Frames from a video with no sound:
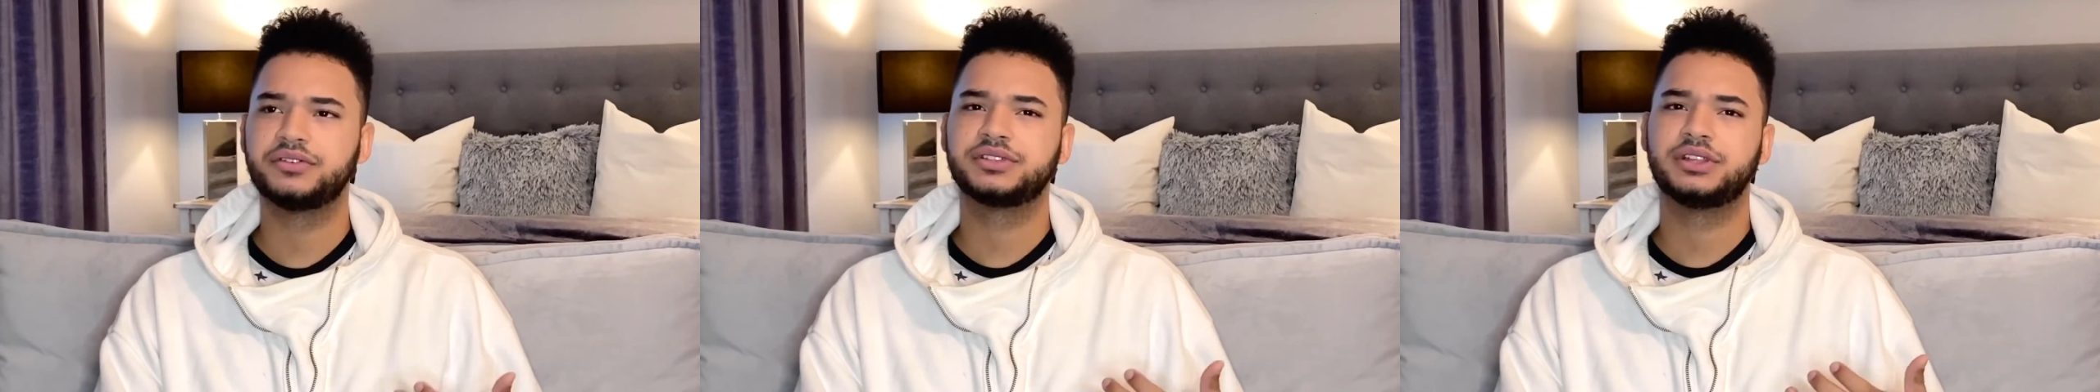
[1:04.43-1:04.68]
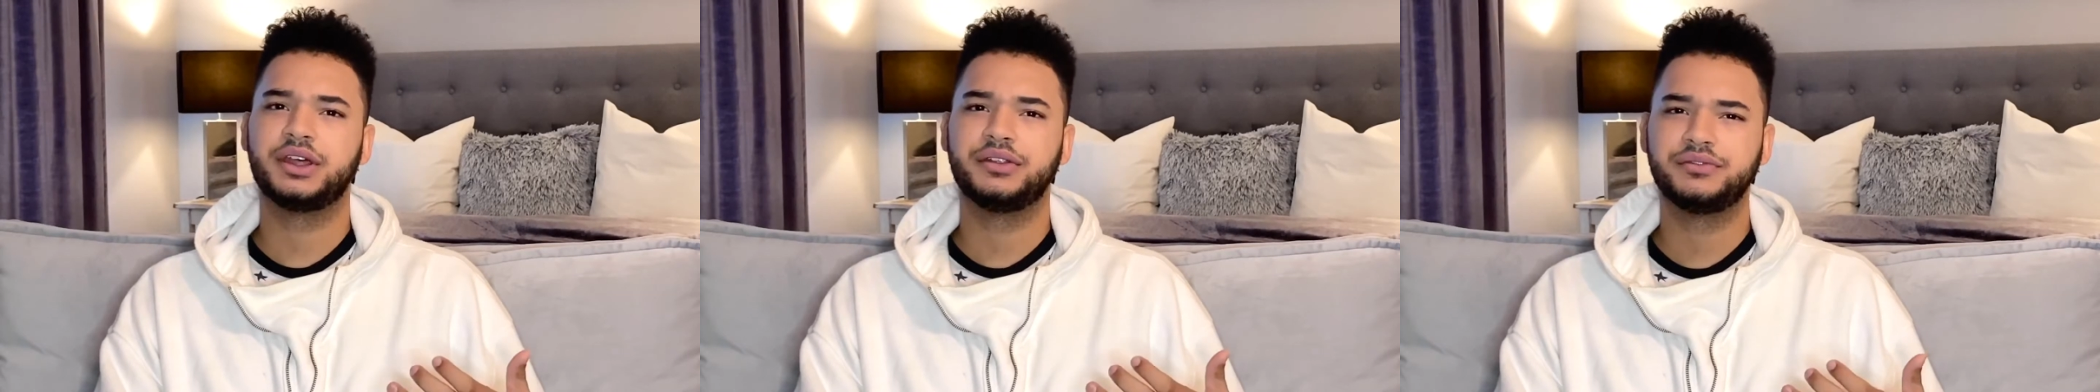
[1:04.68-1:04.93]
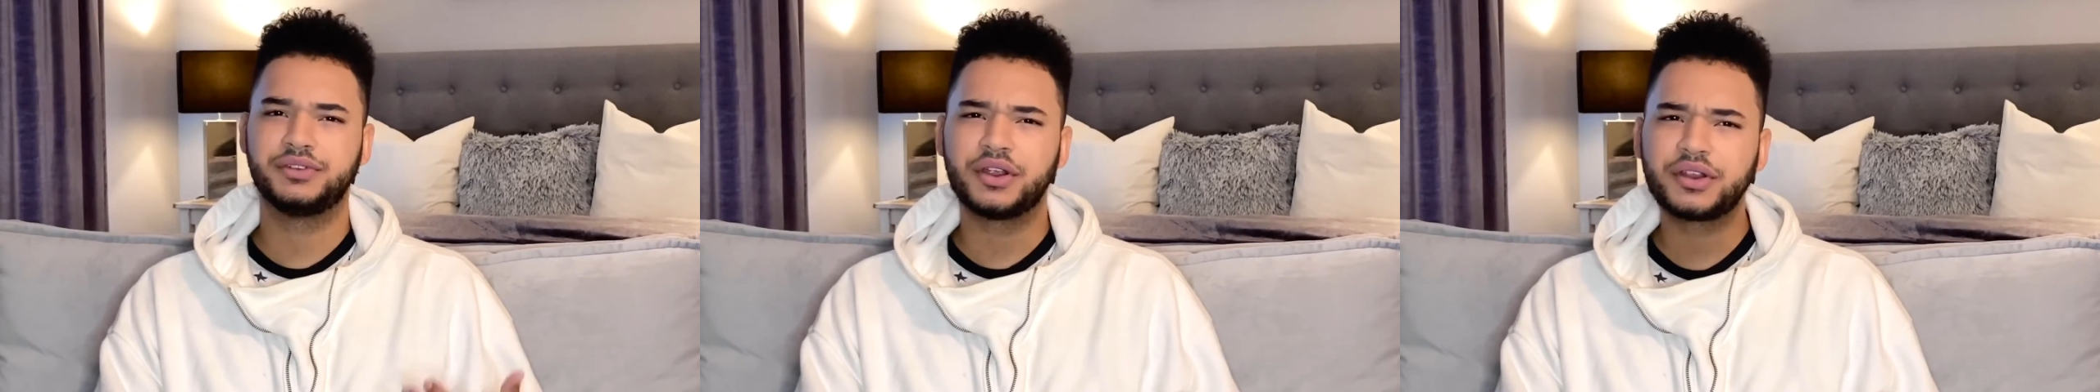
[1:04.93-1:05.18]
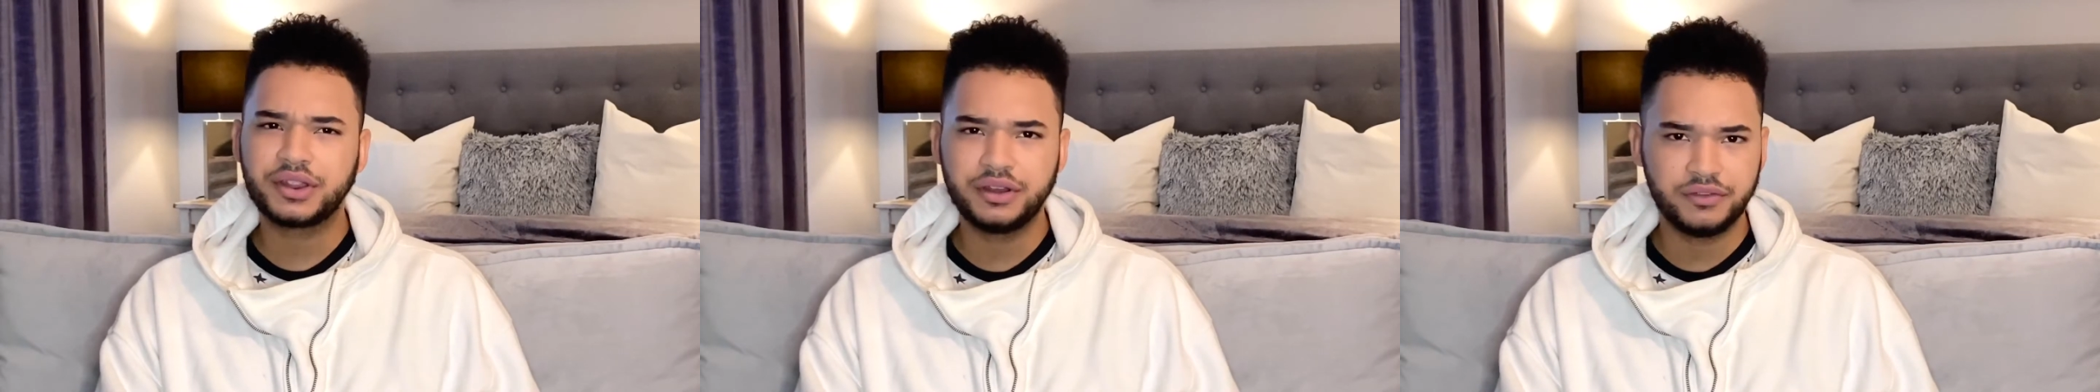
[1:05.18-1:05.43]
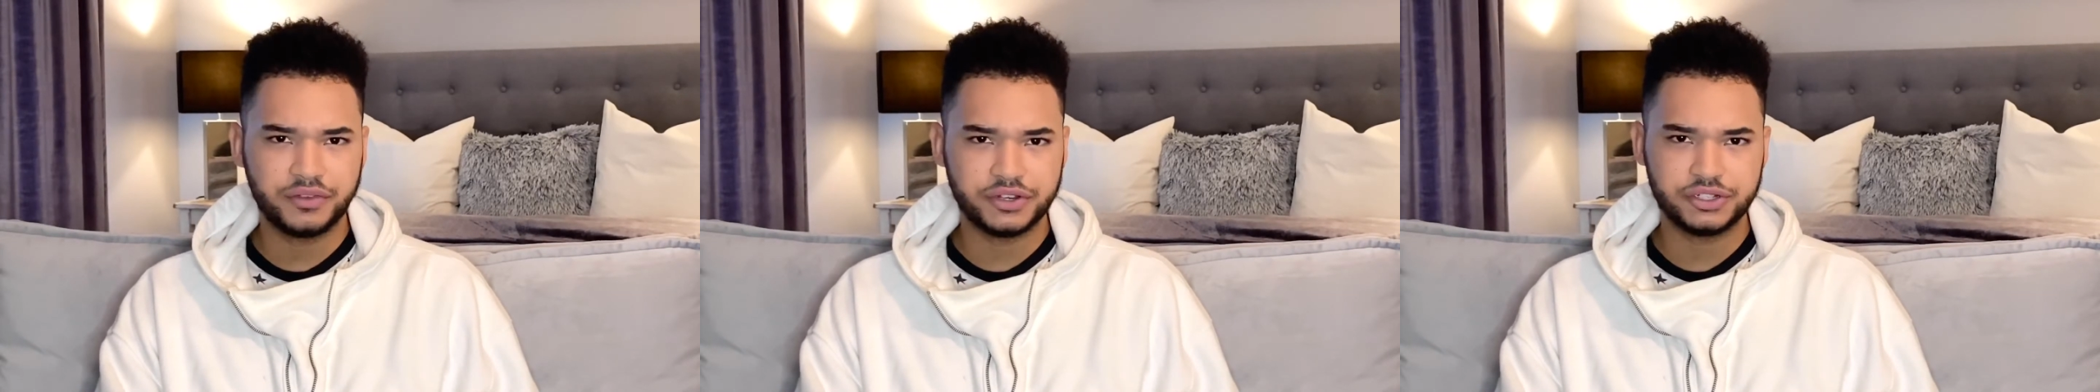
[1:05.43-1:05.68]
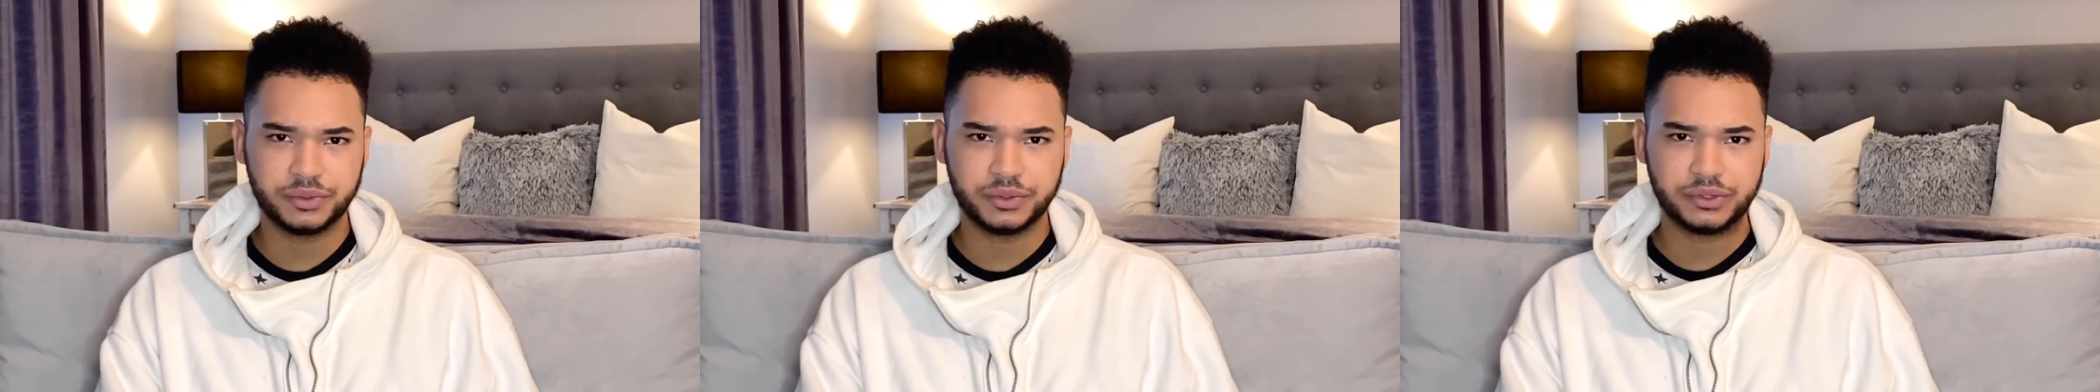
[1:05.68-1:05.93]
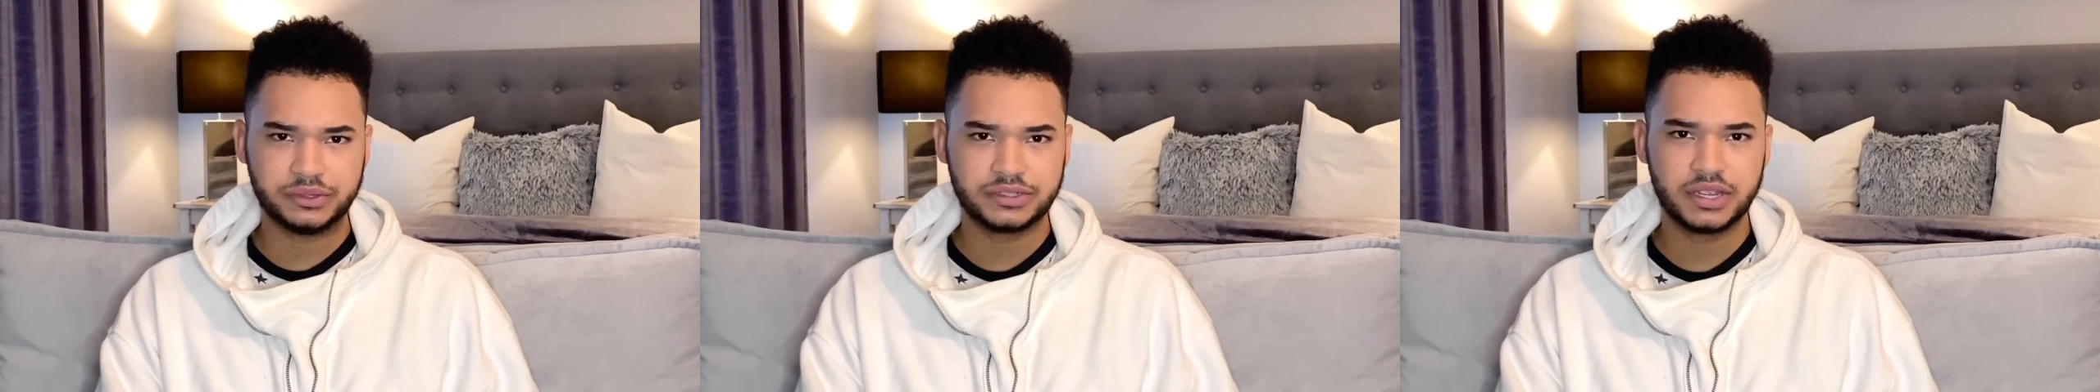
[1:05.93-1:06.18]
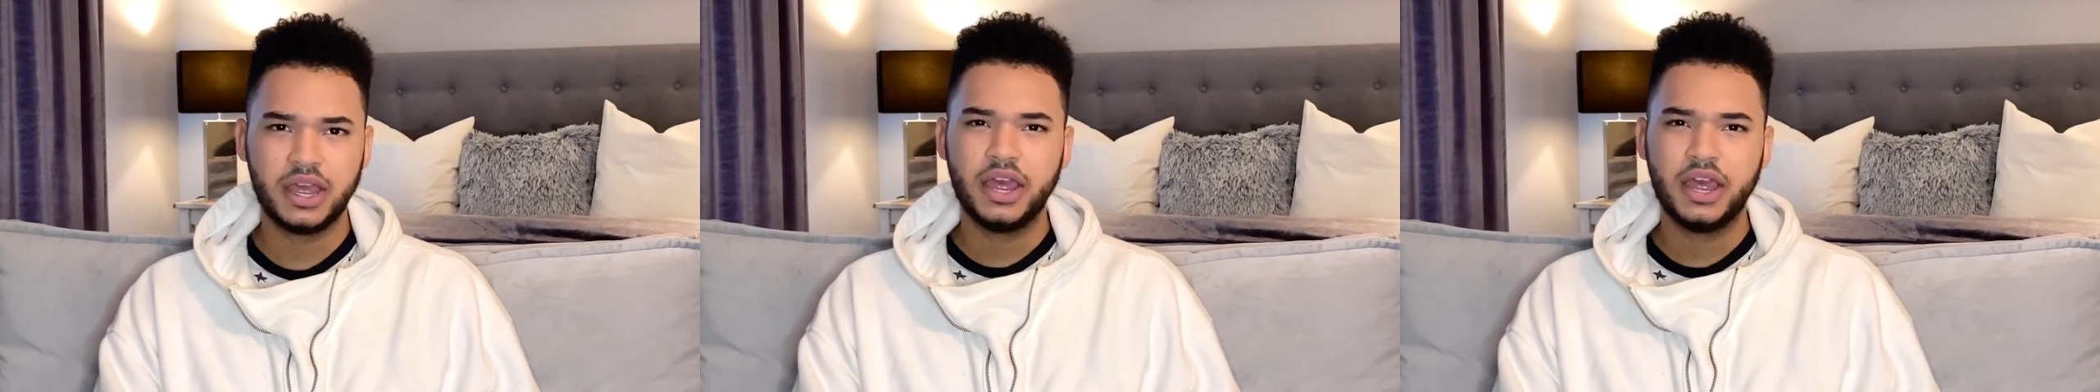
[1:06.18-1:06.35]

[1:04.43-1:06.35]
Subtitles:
a lot of dark individuals